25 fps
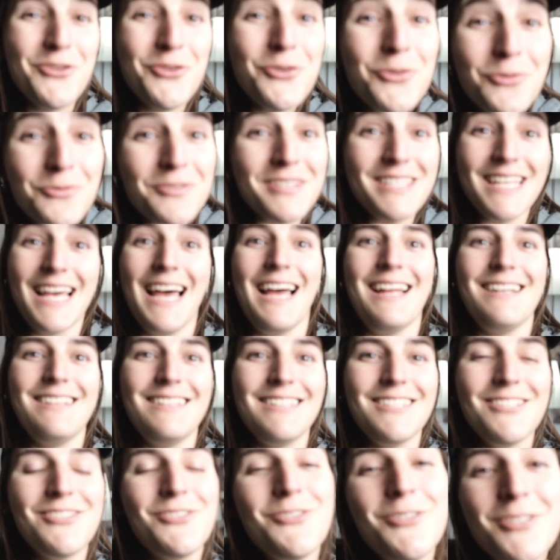use that.
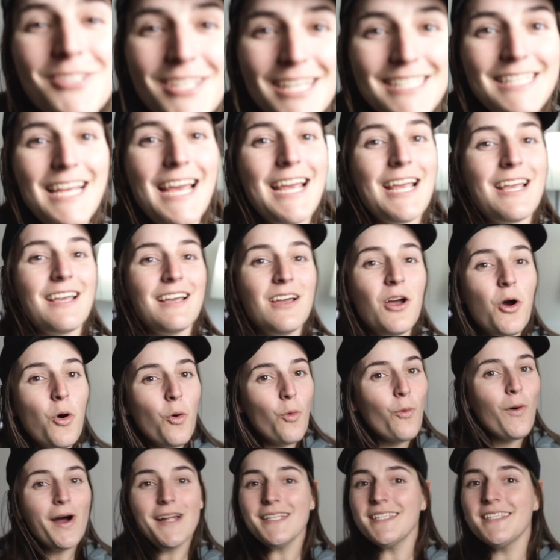As soon as I take
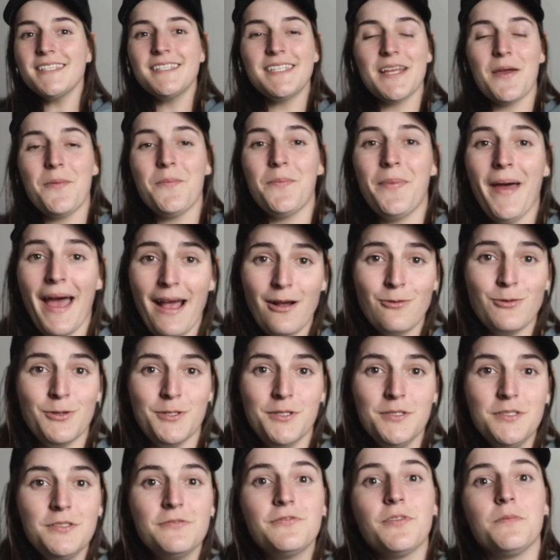one step
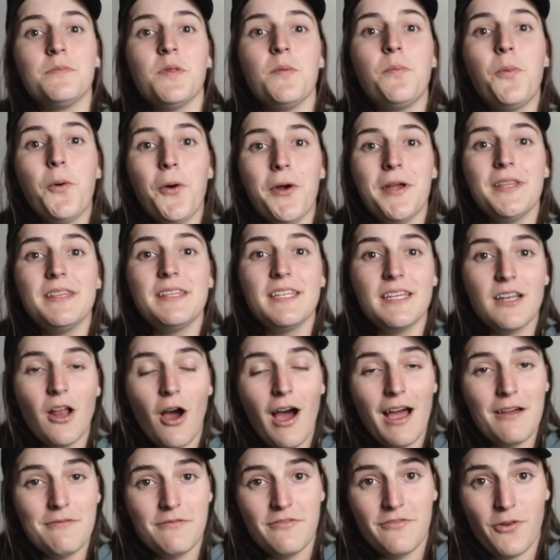backwards from the point that
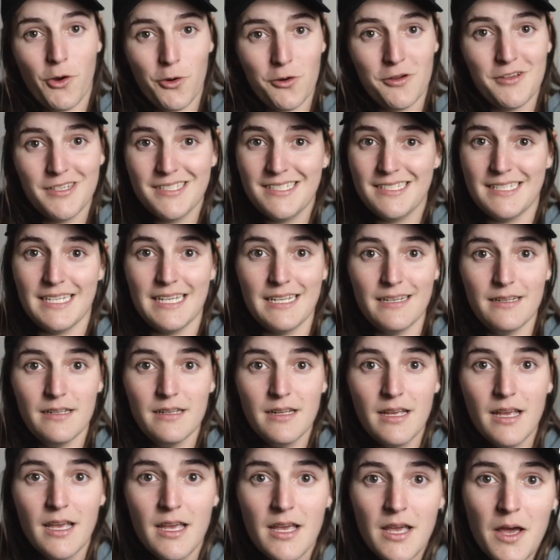I've focused in,
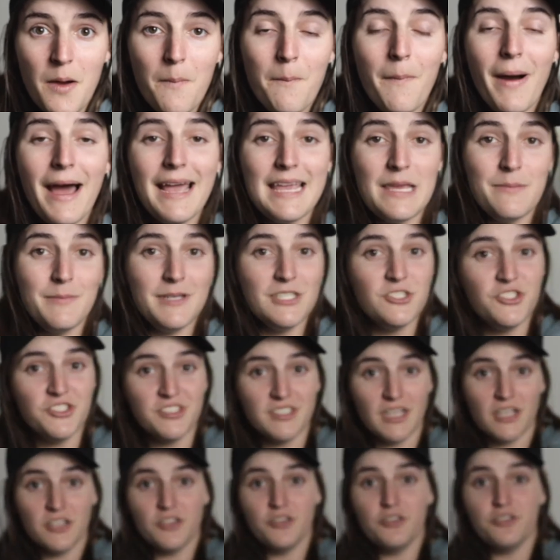my image is
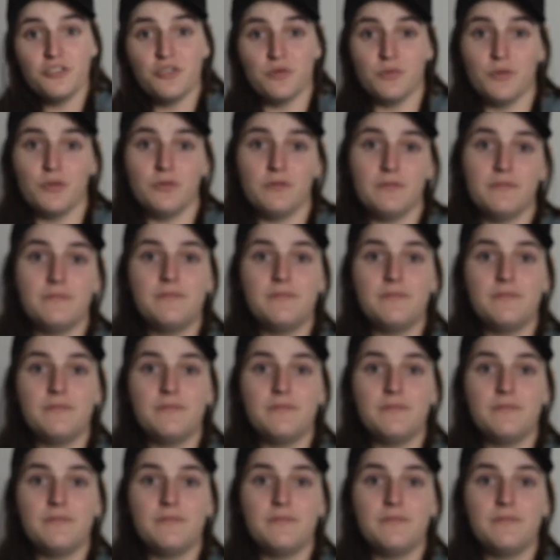unusable.